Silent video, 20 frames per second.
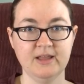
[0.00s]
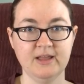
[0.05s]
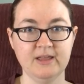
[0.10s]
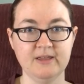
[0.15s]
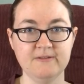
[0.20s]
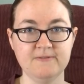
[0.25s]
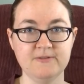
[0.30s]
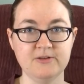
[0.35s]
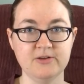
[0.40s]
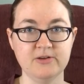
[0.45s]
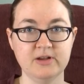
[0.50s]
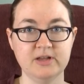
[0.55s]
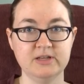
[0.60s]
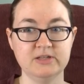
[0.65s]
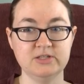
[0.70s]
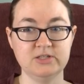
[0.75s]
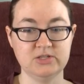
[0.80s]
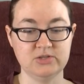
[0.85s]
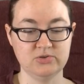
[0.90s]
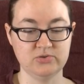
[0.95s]
if you're
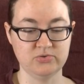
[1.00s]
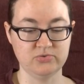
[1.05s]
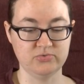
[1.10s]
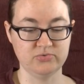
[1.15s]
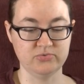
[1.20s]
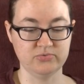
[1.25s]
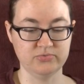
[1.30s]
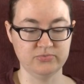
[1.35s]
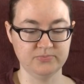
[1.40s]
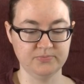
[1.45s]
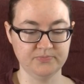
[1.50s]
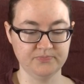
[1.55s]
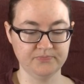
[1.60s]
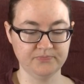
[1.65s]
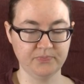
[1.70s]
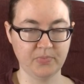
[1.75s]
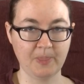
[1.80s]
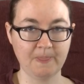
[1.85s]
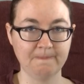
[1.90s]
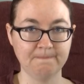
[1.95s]
into
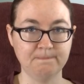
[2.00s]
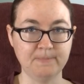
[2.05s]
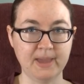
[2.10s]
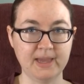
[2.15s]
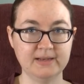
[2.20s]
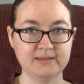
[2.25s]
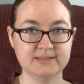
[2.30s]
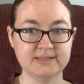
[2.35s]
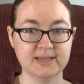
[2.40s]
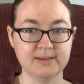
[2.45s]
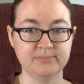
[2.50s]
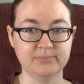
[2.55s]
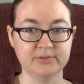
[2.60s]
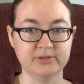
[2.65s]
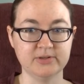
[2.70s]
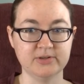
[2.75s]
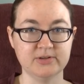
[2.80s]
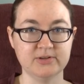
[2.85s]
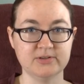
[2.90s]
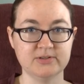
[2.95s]
band
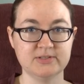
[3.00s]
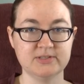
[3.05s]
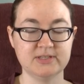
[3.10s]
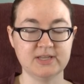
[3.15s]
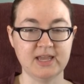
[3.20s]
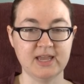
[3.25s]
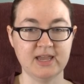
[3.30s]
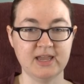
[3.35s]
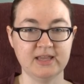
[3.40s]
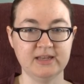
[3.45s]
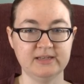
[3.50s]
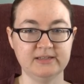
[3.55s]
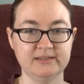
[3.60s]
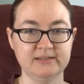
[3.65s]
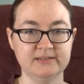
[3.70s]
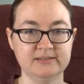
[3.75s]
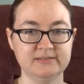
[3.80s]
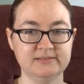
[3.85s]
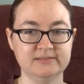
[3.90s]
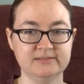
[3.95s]
samplers and,
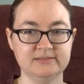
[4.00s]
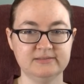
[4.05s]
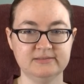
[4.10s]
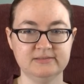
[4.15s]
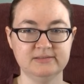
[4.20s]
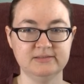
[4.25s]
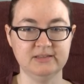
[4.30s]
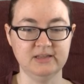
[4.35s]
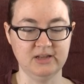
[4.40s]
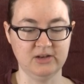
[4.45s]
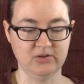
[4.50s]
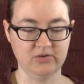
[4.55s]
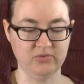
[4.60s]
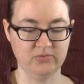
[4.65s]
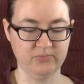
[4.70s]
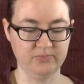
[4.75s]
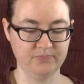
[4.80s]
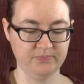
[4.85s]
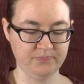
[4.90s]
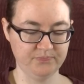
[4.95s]
you
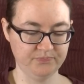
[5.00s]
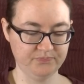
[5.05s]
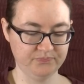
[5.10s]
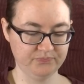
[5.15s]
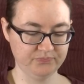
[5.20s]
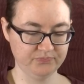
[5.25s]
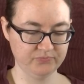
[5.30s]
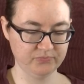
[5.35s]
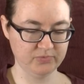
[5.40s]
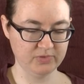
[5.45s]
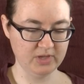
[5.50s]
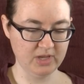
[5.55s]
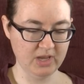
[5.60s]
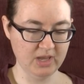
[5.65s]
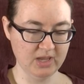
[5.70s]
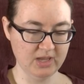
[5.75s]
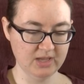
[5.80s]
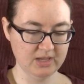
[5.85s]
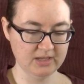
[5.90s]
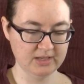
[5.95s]
know,
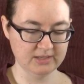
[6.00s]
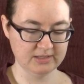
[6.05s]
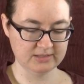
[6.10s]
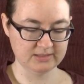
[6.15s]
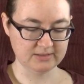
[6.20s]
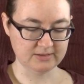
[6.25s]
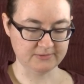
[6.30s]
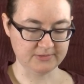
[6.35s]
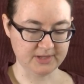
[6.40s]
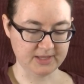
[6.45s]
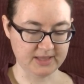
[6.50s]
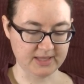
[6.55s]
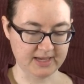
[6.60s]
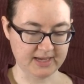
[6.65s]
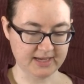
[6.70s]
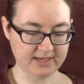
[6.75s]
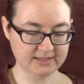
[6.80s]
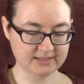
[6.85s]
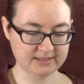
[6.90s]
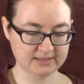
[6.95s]
stuff like
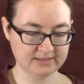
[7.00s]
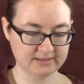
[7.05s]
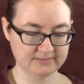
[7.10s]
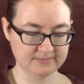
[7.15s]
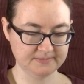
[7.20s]
that,